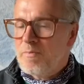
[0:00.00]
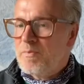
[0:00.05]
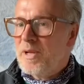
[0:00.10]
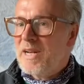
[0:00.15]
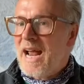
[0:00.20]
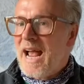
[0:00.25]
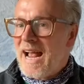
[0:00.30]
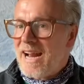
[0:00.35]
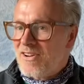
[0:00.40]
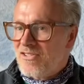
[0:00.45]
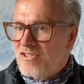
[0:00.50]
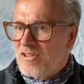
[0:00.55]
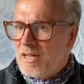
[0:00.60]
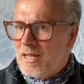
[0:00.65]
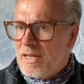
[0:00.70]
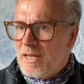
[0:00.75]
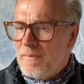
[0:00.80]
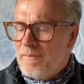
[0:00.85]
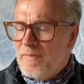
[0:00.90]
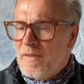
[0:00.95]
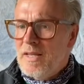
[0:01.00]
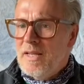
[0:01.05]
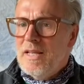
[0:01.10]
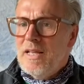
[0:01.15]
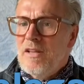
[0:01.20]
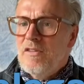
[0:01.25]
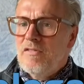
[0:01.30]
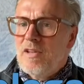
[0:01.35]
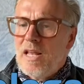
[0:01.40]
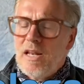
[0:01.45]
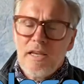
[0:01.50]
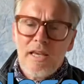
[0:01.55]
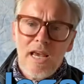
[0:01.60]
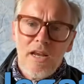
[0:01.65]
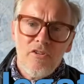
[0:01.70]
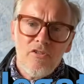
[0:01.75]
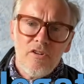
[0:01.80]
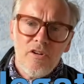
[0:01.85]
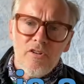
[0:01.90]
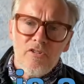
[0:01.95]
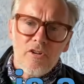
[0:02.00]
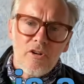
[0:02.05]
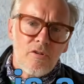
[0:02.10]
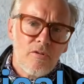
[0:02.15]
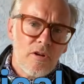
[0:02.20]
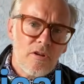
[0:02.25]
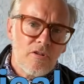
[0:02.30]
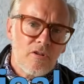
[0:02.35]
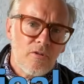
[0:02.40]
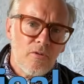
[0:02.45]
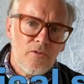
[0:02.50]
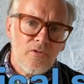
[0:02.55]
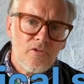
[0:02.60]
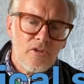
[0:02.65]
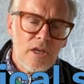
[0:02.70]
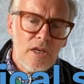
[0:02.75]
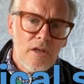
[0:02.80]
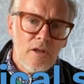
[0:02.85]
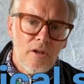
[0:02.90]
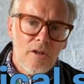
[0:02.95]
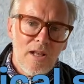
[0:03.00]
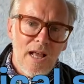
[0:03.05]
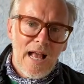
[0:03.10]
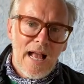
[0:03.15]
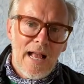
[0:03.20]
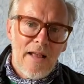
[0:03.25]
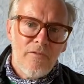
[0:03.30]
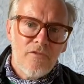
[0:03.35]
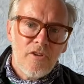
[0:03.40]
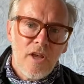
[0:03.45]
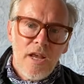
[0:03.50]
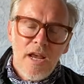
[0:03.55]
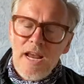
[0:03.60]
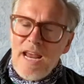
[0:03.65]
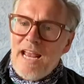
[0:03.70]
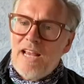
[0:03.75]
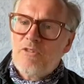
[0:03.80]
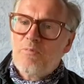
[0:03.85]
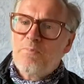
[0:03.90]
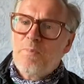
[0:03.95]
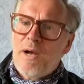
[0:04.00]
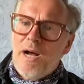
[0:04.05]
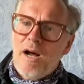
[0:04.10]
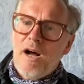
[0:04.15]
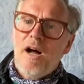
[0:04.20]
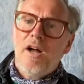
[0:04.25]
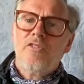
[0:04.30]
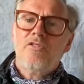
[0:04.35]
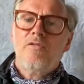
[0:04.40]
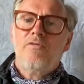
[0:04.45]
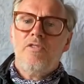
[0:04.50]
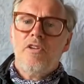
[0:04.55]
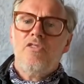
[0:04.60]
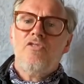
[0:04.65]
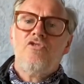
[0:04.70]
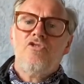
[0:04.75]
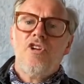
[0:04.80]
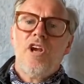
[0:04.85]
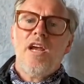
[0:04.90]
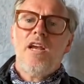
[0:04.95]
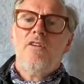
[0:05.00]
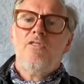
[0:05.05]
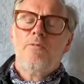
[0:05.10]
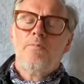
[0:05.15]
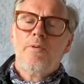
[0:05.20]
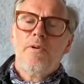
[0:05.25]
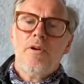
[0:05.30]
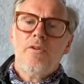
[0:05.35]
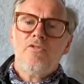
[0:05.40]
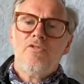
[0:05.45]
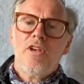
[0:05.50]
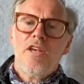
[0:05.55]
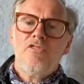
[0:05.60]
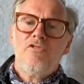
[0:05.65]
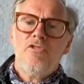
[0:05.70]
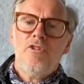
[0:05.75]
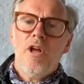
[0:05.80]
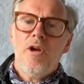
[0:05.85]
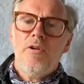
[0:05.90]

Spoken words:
But actually, delegation is a critical skill, and it's part of this change process.